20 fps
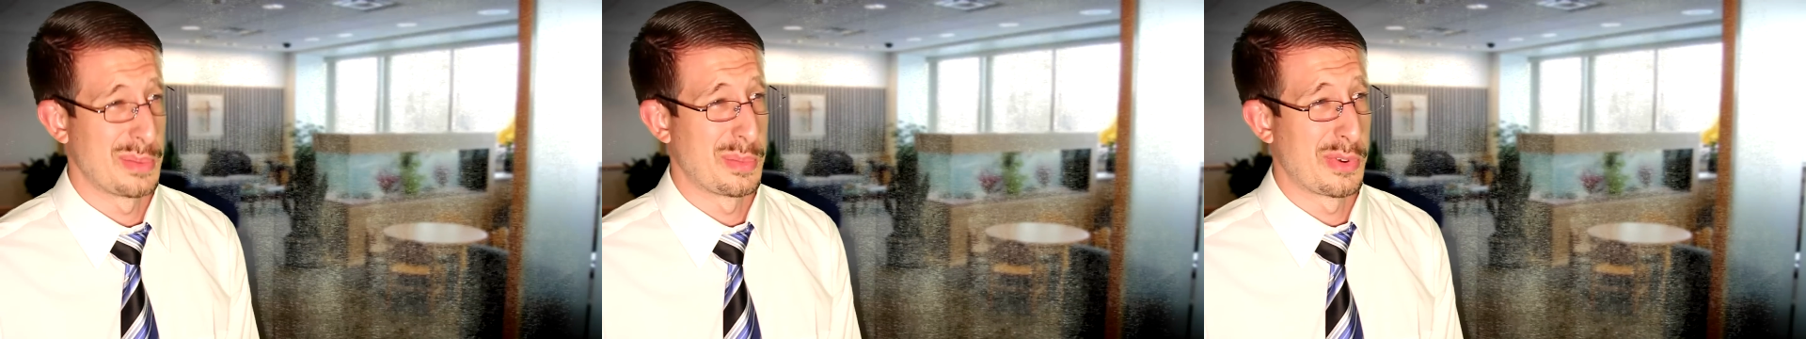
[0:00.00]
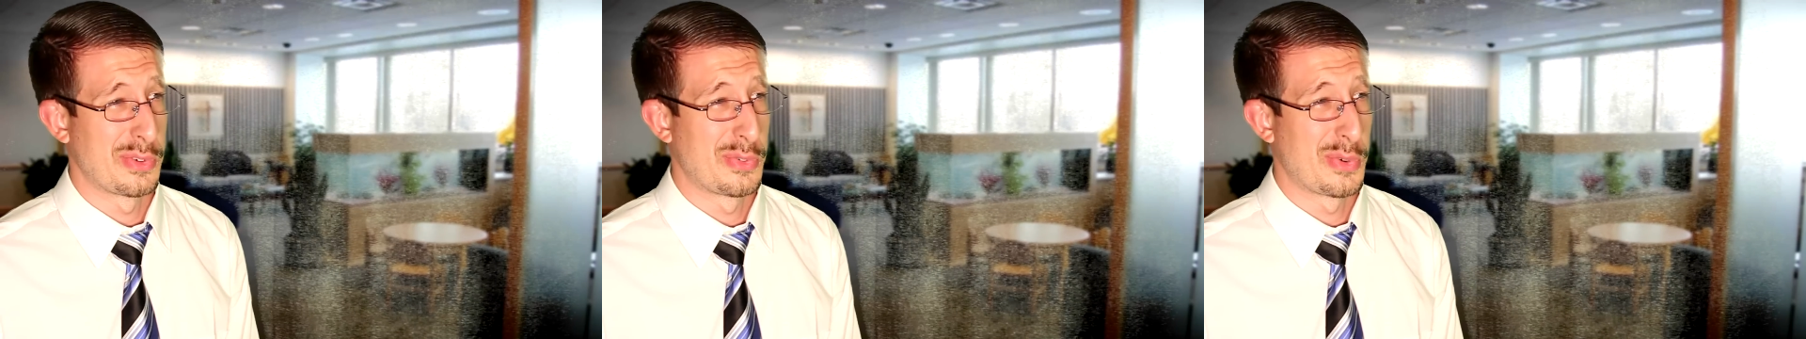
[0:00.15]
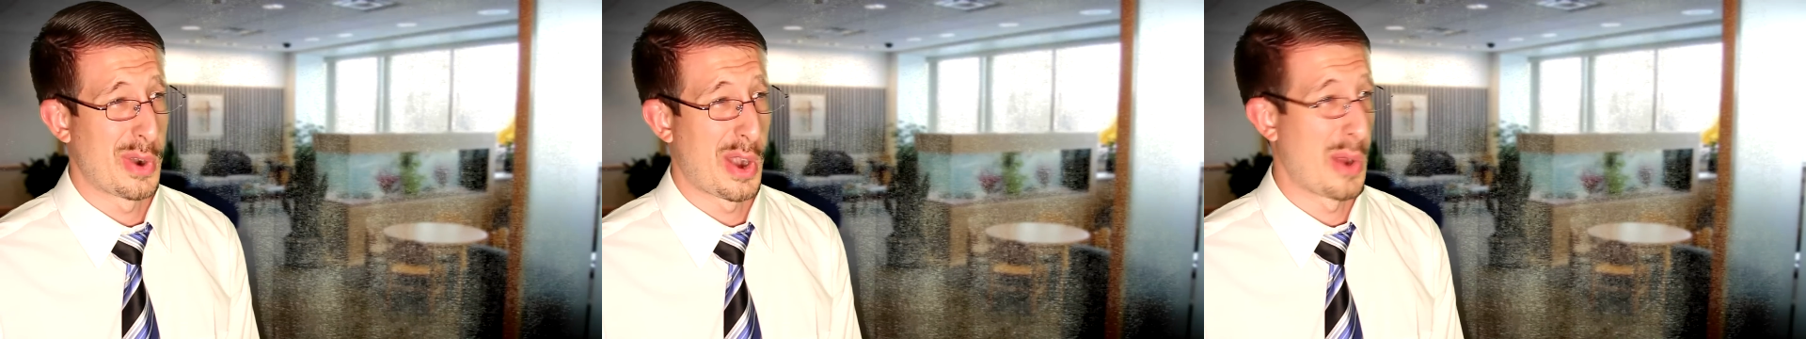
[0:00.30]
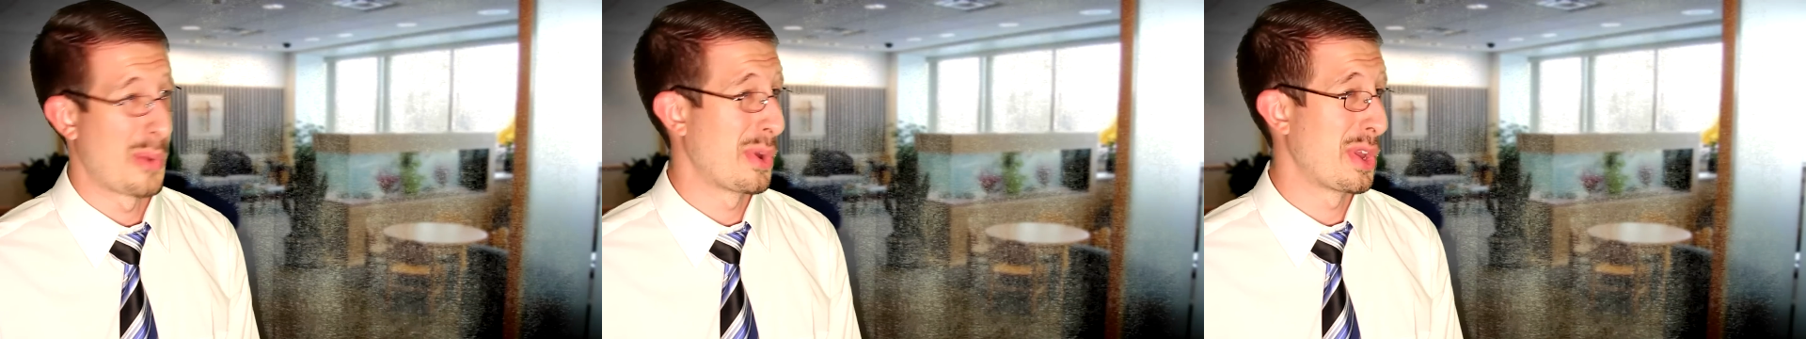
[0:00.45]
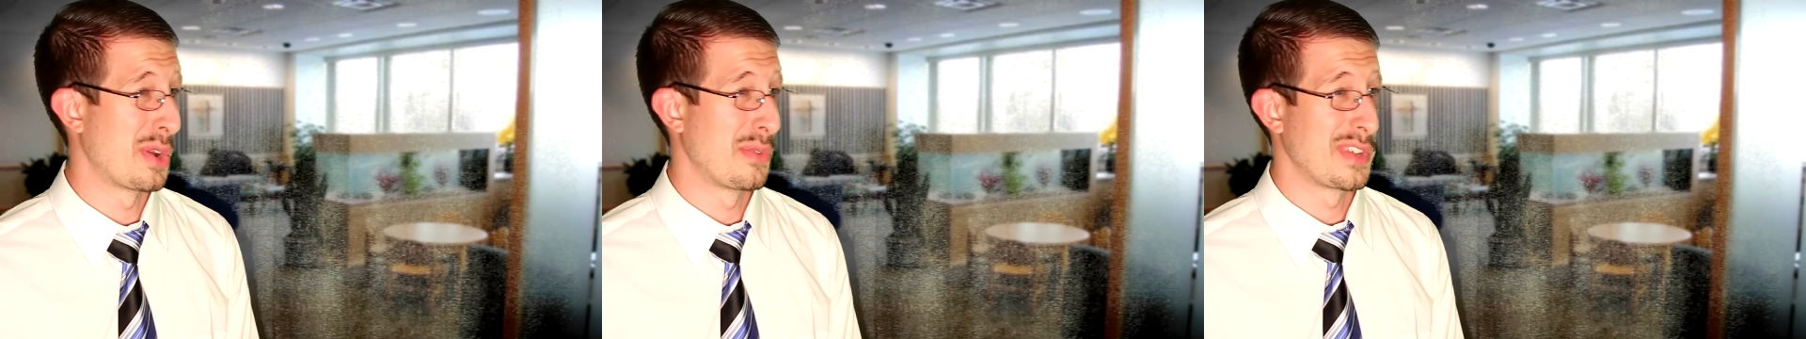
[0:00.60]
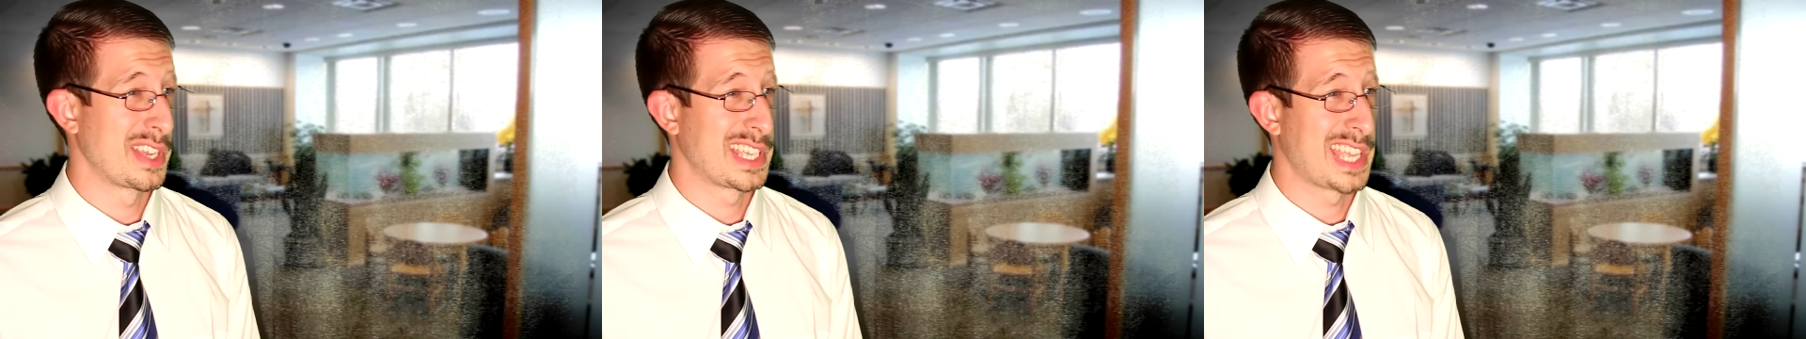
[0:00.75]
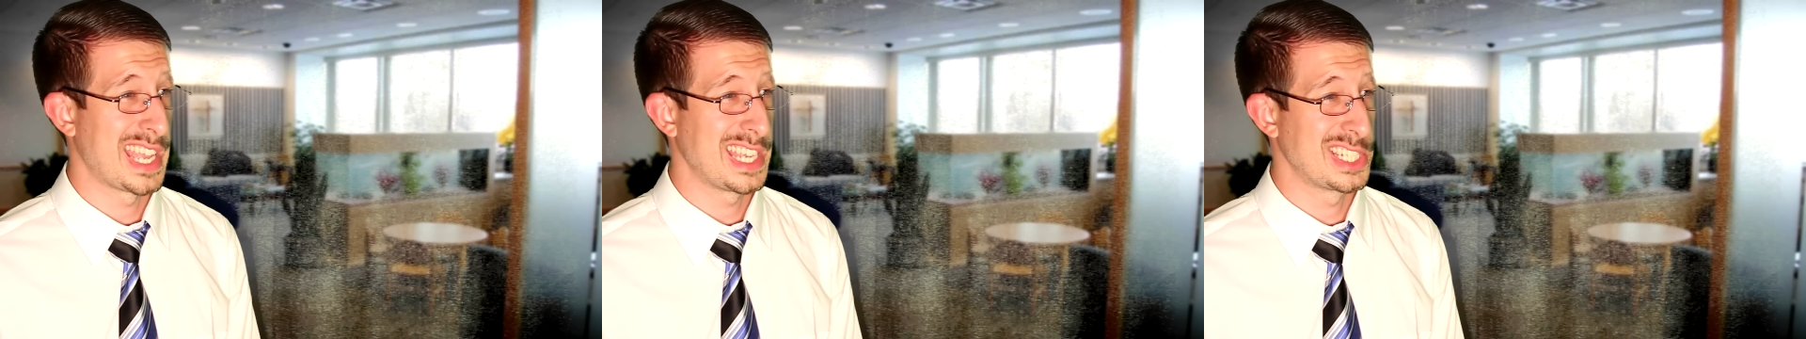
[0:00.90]
you before I went on
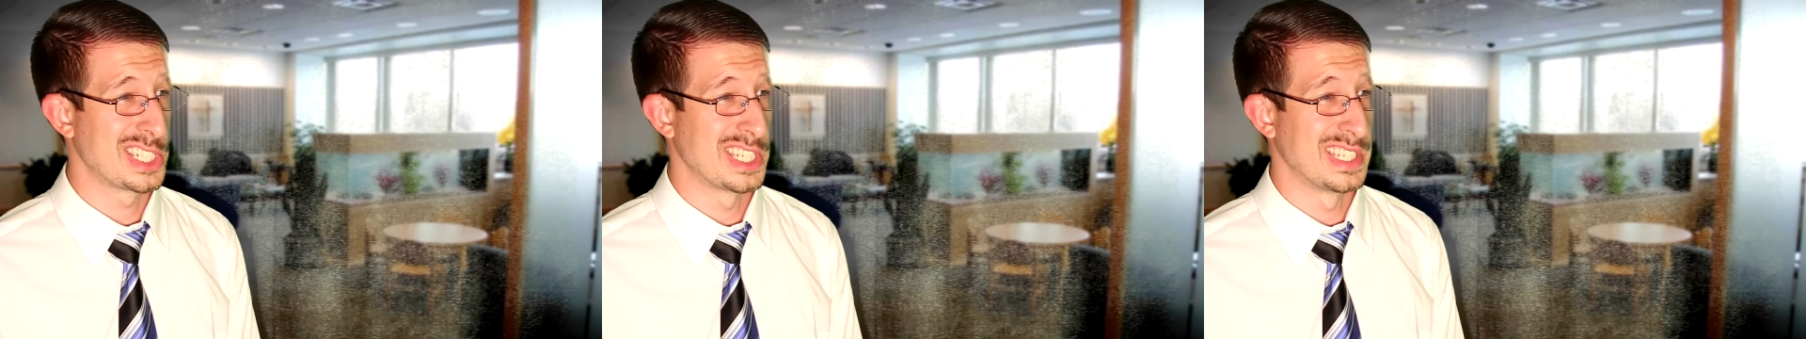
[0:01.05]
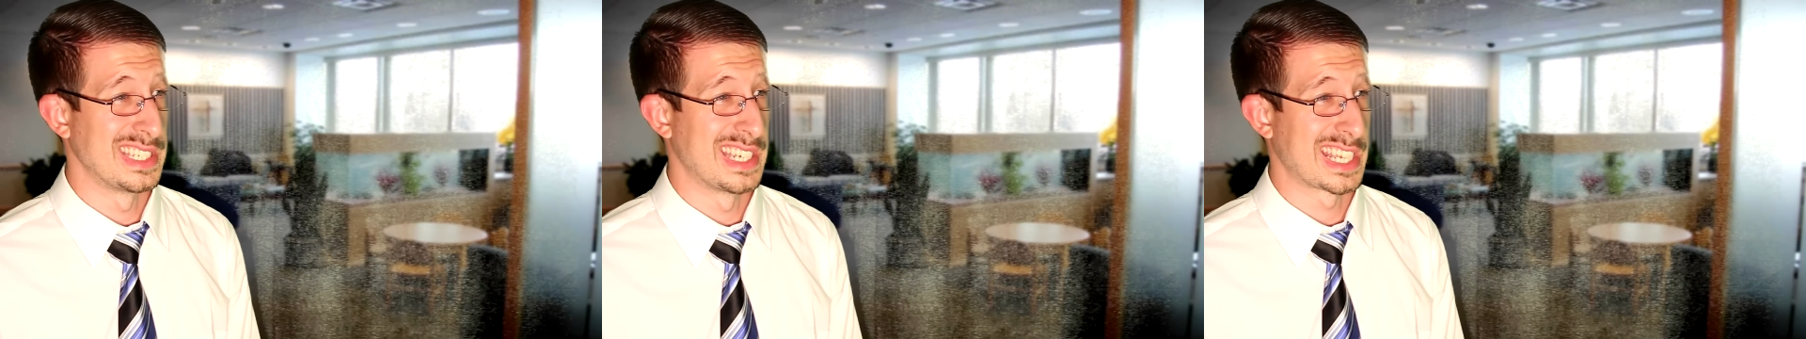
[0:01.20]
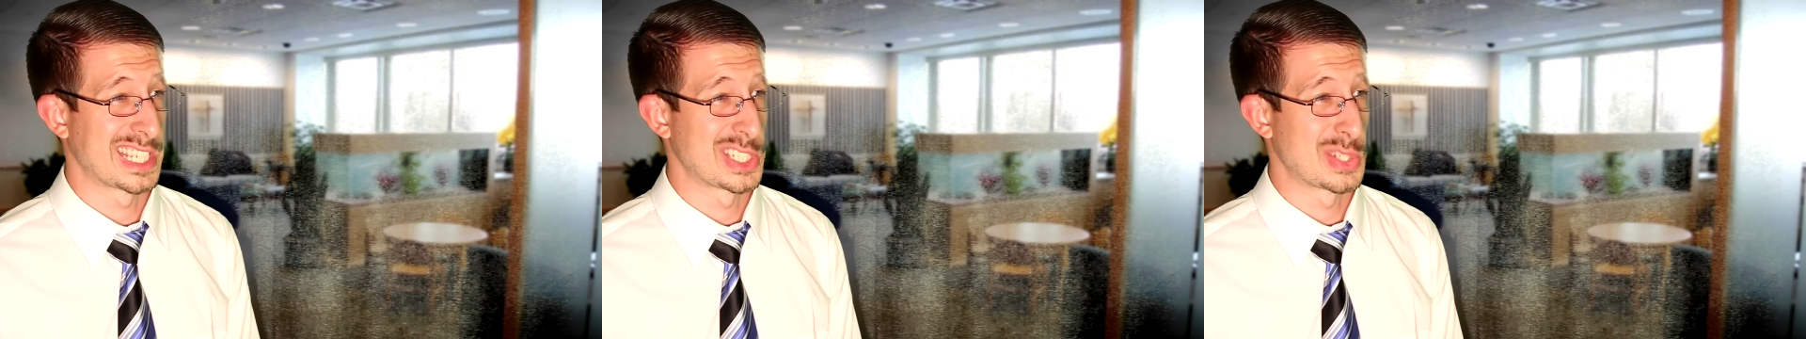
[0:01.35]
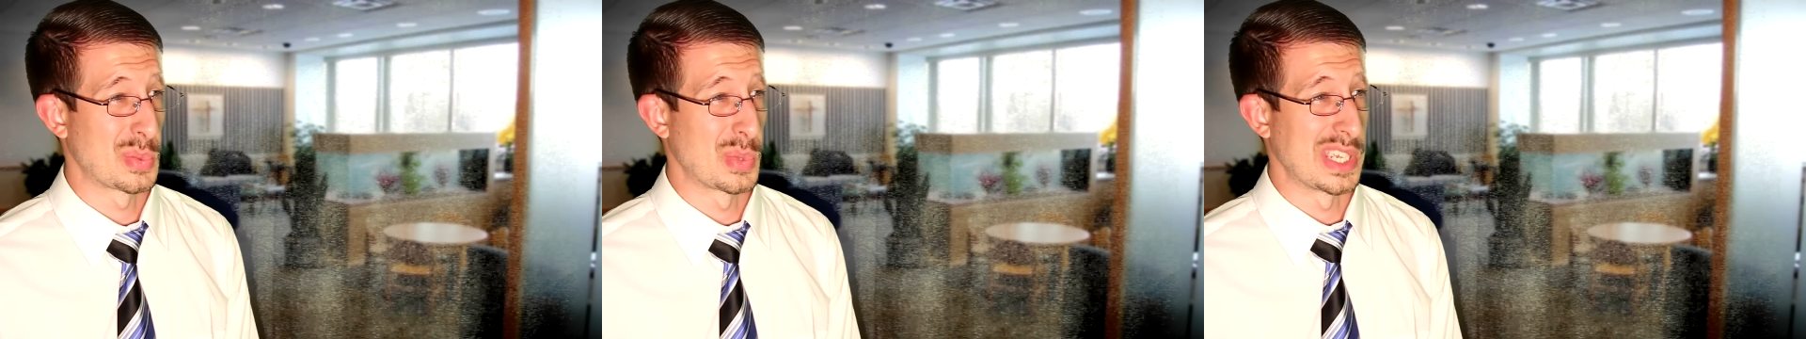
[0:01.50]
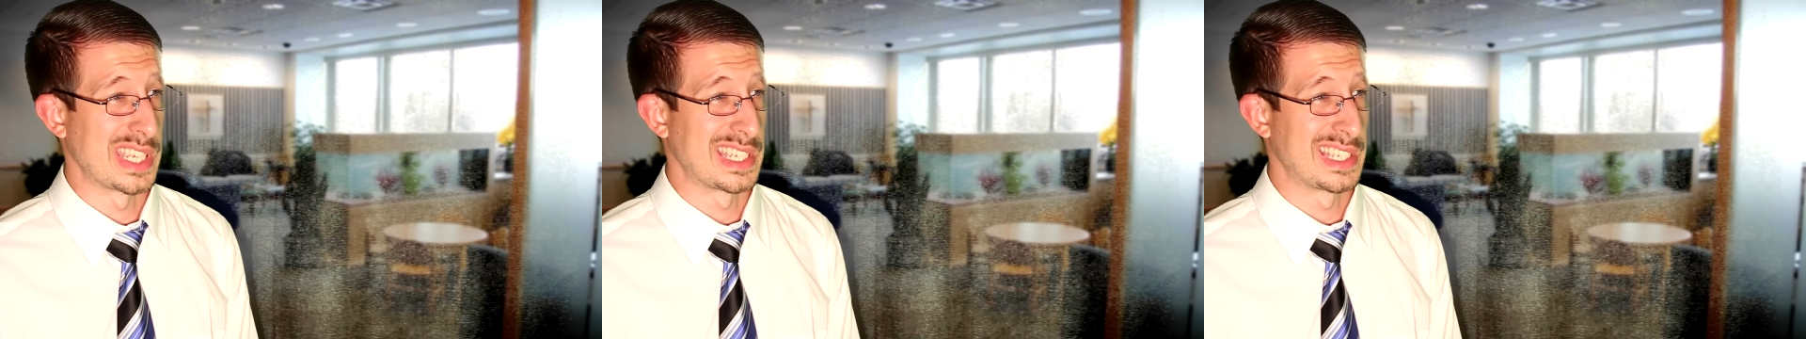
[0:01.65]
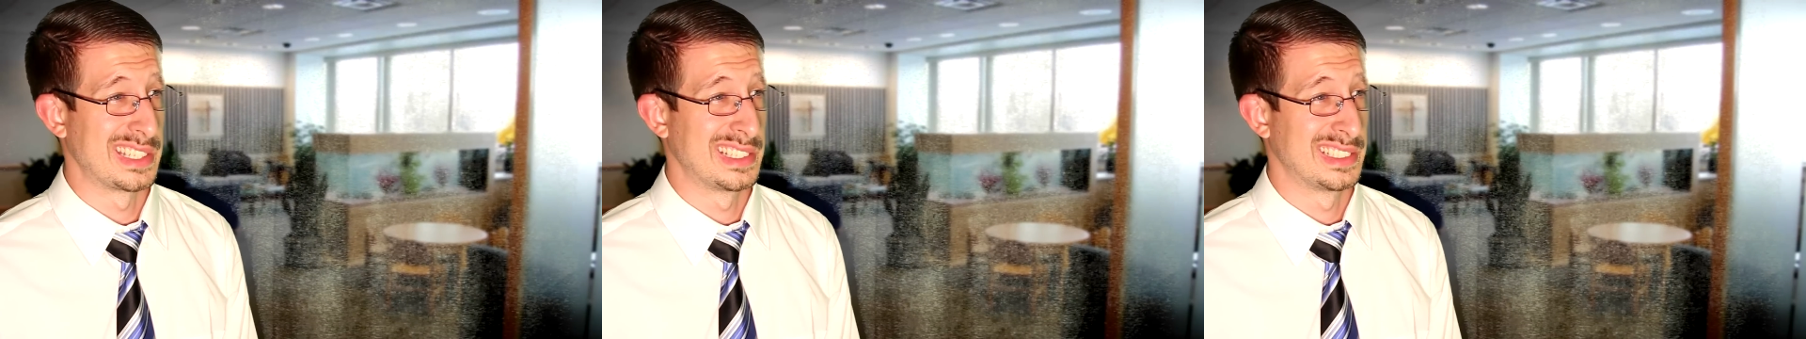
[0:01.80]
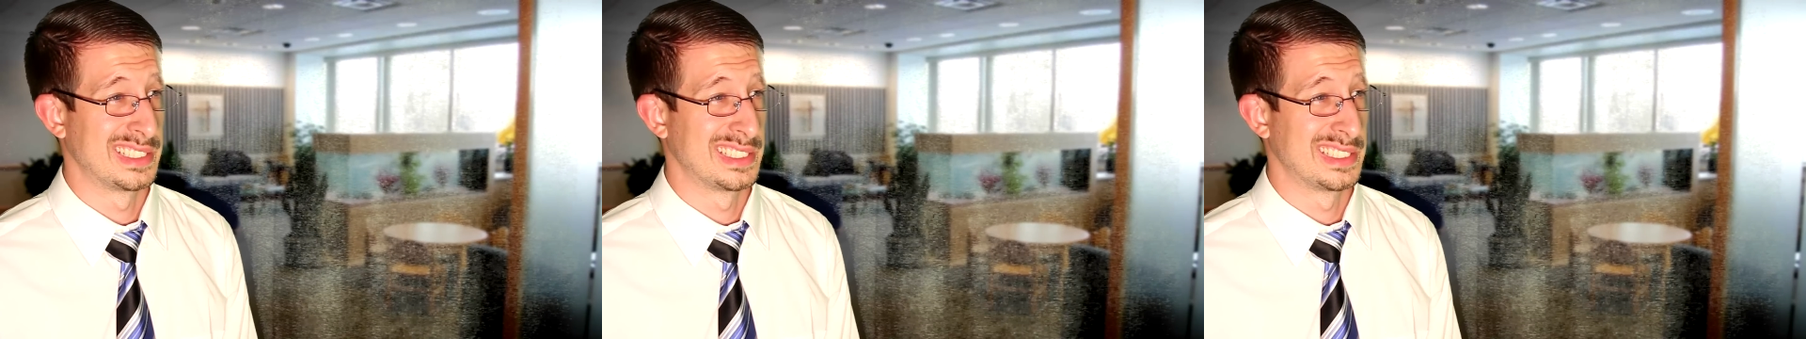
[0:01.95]
vacation next week.